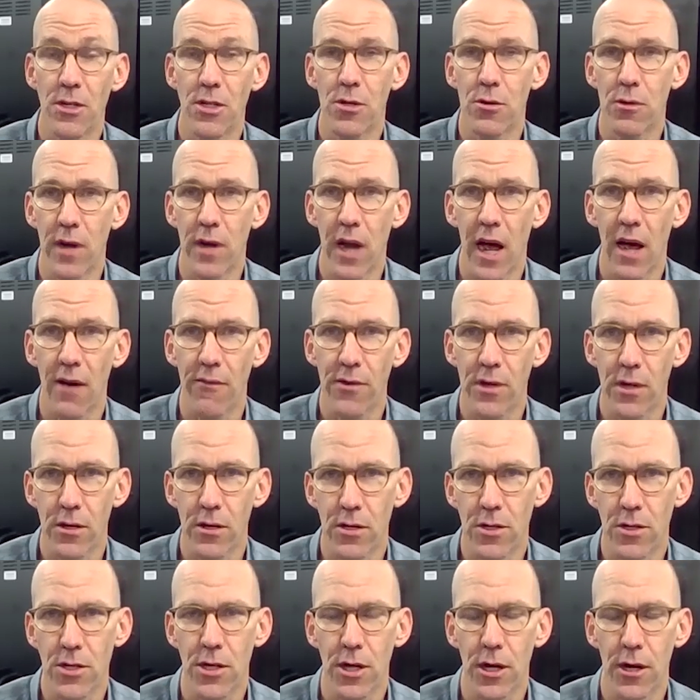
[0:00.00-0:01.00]
2.5
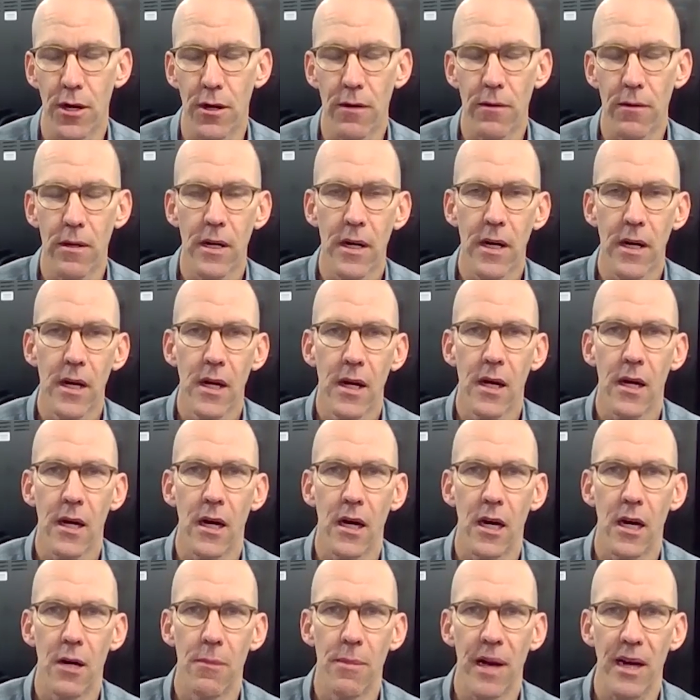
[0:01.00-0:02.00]
years ago.
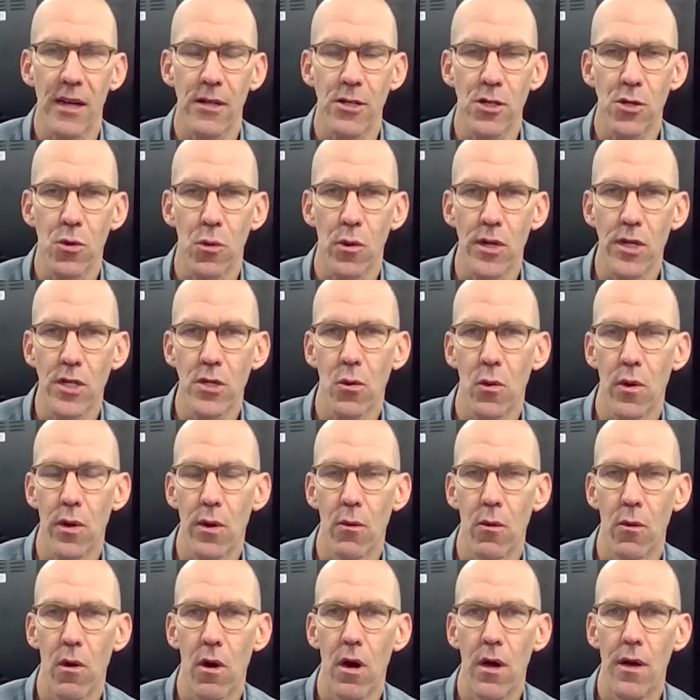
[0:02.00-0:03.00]
Back in
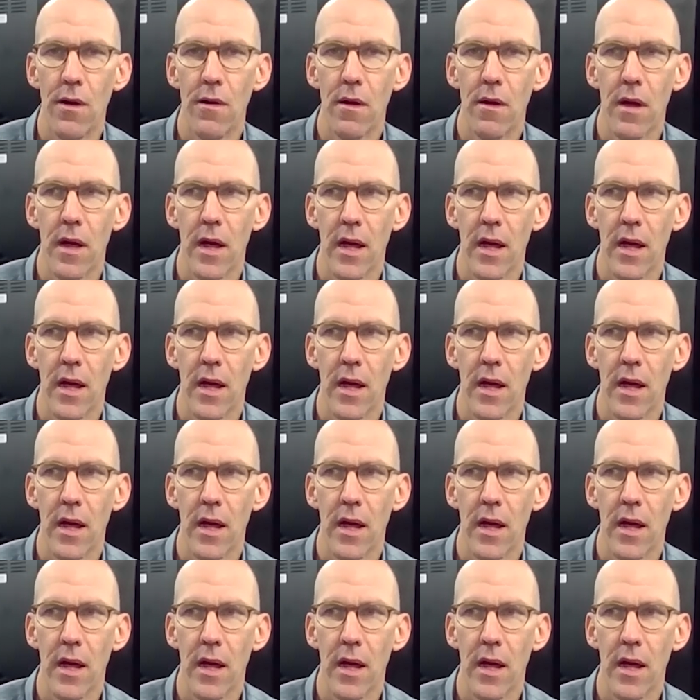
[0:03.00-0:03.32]
2021.